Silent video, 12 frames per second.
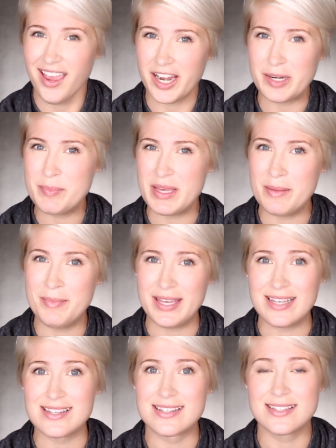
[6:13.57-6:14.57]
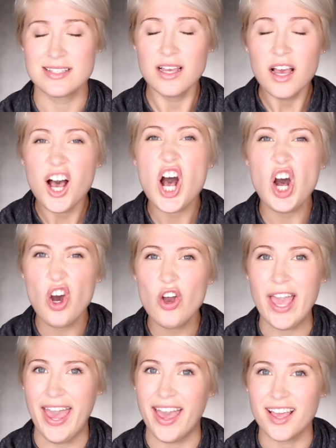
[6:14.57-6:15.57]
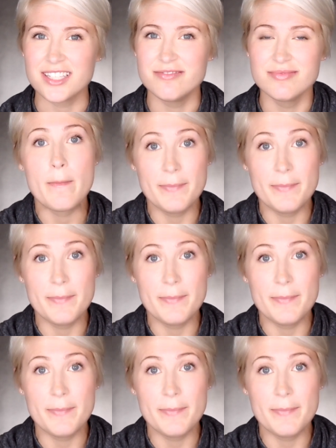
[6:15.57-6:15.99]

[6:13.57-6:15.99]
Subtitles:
Airbnb is okay,